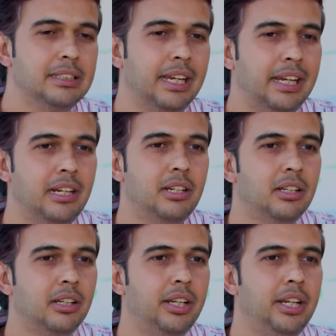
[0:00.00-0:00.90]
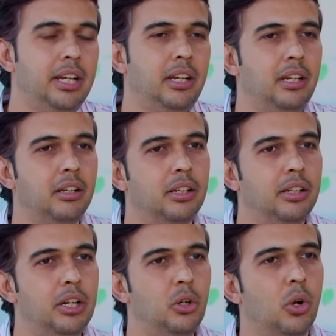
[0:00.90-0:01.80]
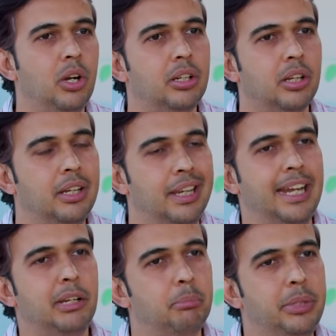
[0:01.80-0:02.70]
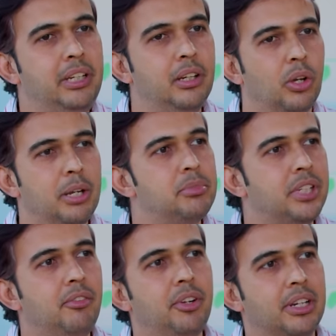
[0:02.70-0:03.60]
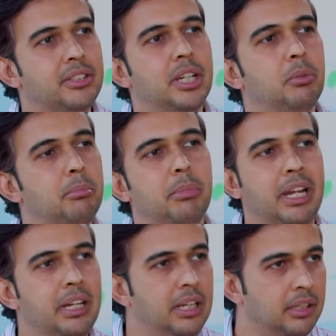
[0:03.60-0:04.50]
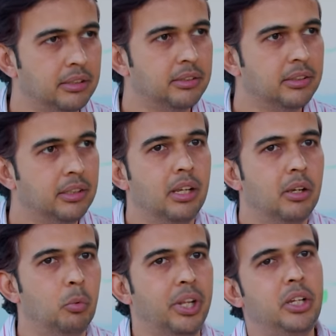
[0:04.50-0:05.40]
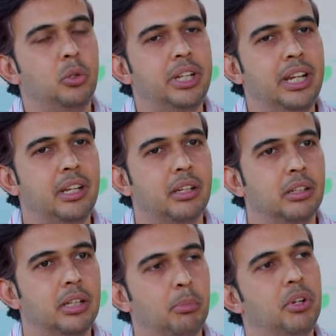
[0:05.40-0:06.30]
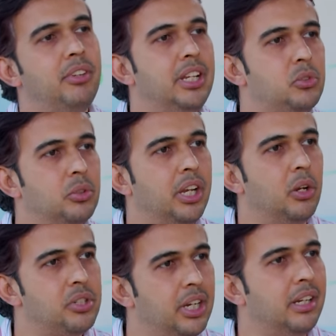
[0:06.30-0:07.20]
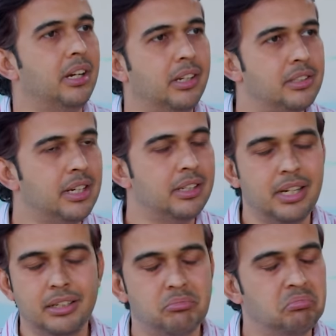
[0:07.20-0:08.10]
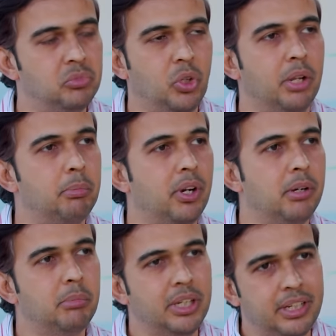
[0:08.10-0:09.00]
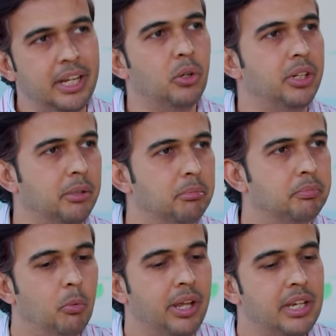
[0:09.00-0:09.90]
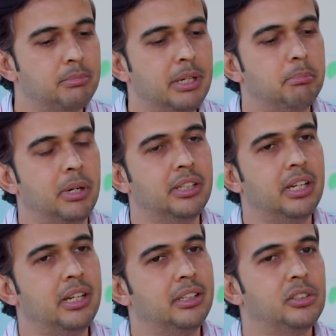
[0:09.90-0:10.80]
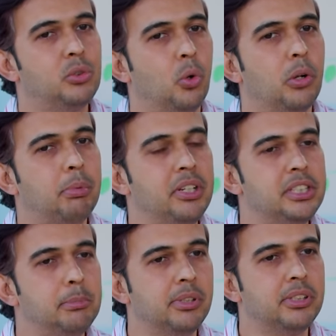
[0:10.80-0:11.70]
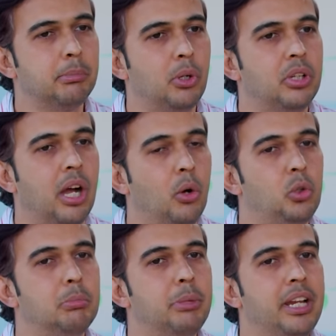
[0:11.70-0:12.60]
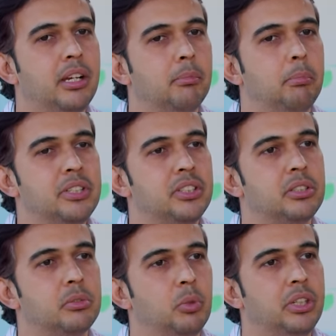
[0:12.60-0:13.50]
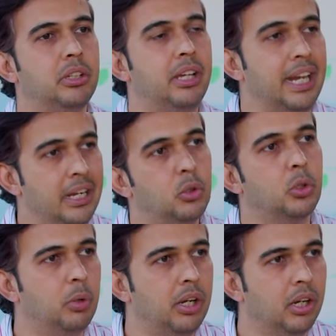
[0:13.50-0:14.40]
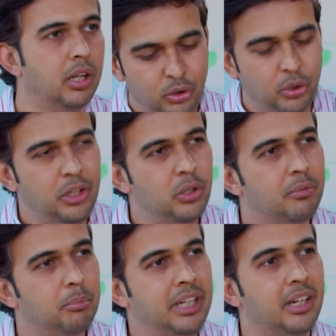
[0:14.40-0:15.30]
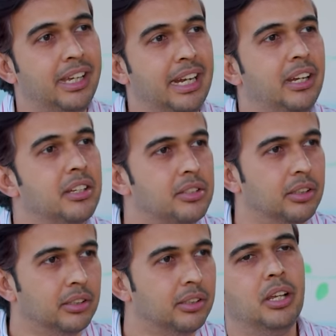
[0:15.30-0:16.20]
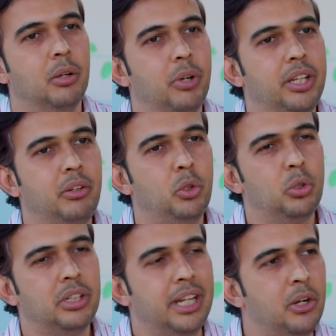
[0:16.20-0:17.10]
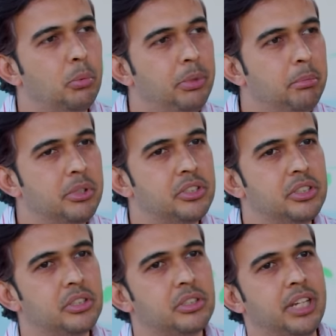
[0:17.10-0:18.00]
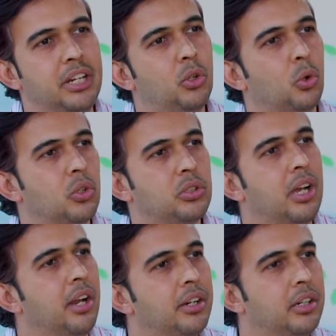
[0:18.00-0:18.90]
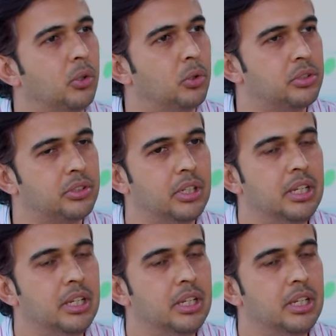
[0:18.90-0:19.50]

Second, he did not let me or himself trust anyone blindly. Whether you take couple of days to negotiate and understand that not a problem but take your time whereas my mother had this core principles about how to make a business with great goodwill you need to have, be a great listener whether you do a 10 rupee business 10 crores or 100 crores